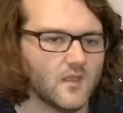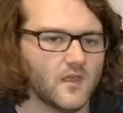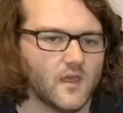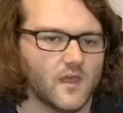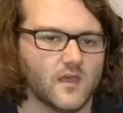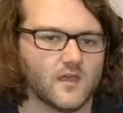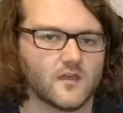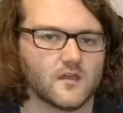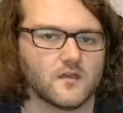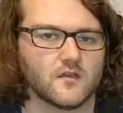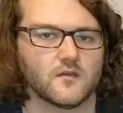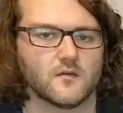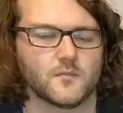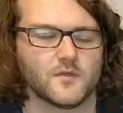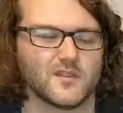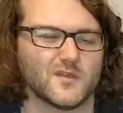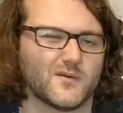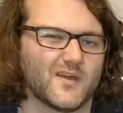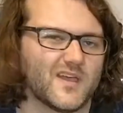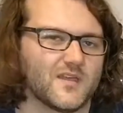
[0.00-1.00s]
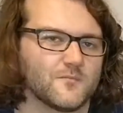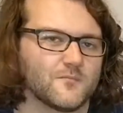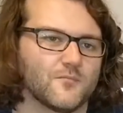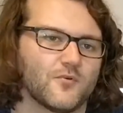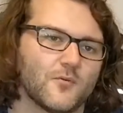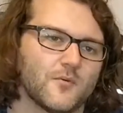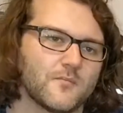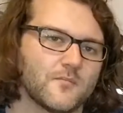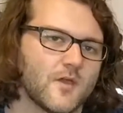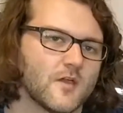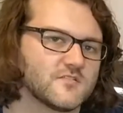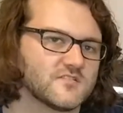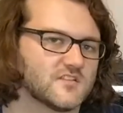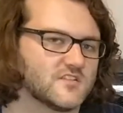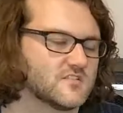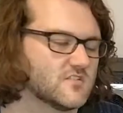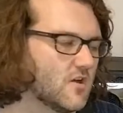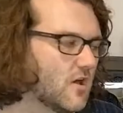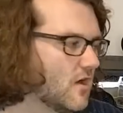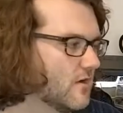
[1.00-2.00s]
But the way probably most
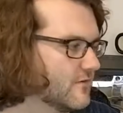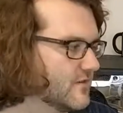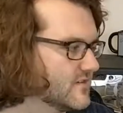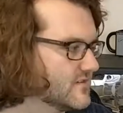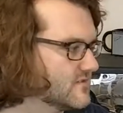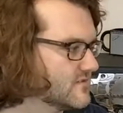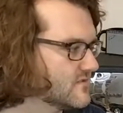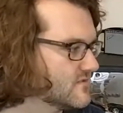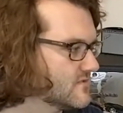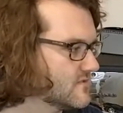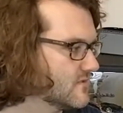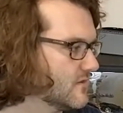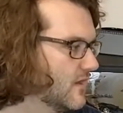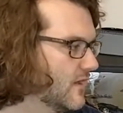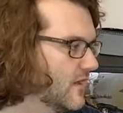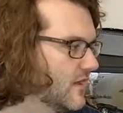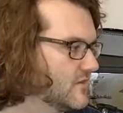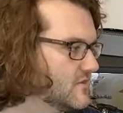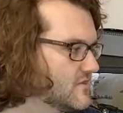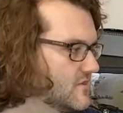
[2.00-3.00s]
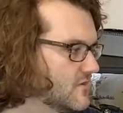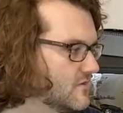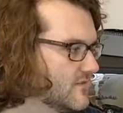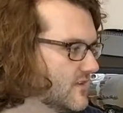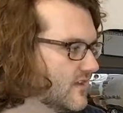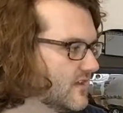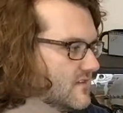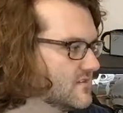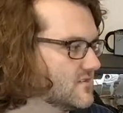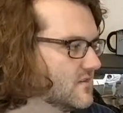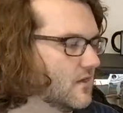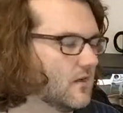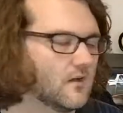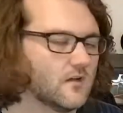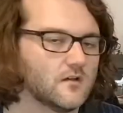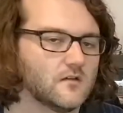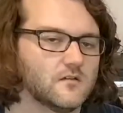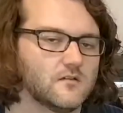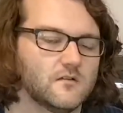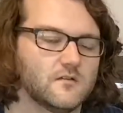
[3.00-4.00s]
guitarists tune their guitar